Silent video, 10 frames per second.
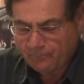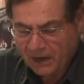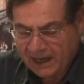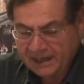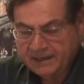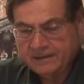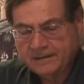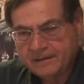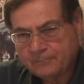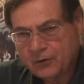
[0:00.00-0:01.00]
buy
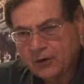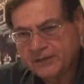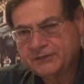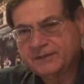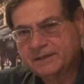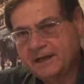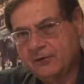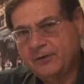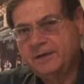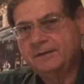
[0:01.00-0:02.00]
the parts that
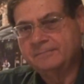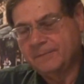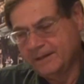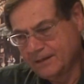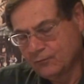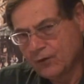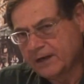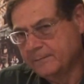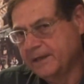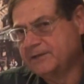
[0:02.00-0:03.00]
Kerry
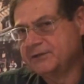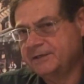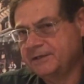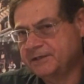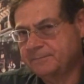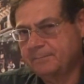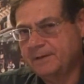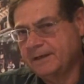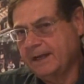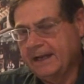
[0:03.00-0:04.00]
recommends in his
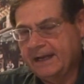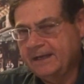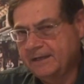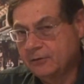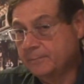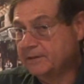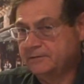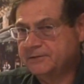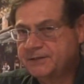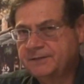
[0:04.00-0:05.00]
8-year
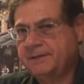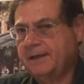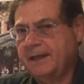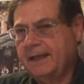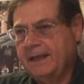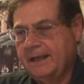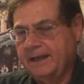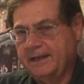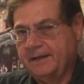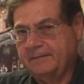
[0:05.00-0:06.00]
builds.
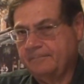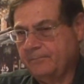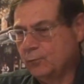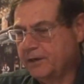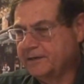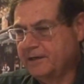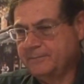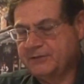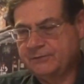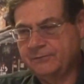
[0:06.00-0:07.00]
And when it
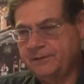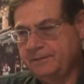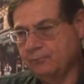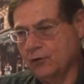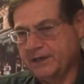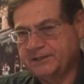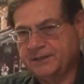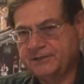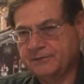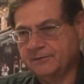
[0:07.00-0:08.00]
comes to the
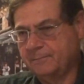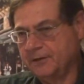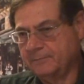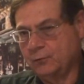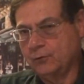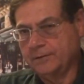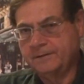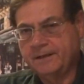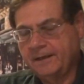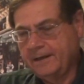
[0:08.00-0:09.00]
processor, the motherboard,
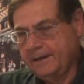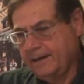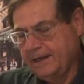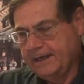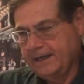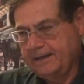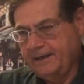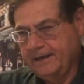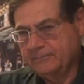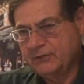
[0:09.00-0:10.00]
and
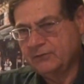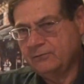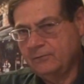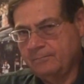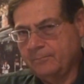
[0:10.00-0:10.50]
the M2,